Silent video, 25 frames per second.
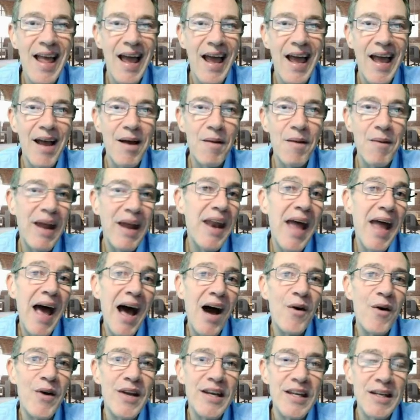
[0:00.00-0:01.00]
and
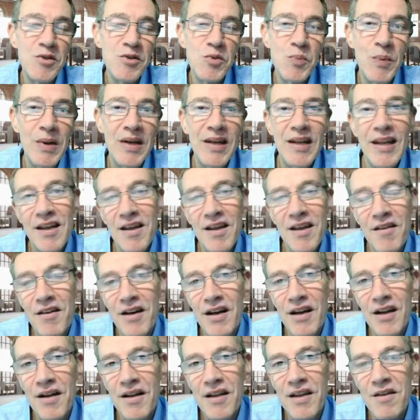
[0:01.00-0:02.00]
how it has been
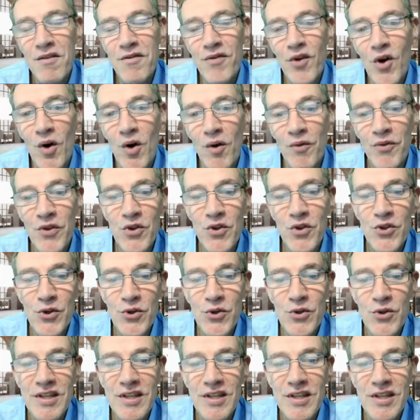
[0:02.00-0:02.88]
evolved through the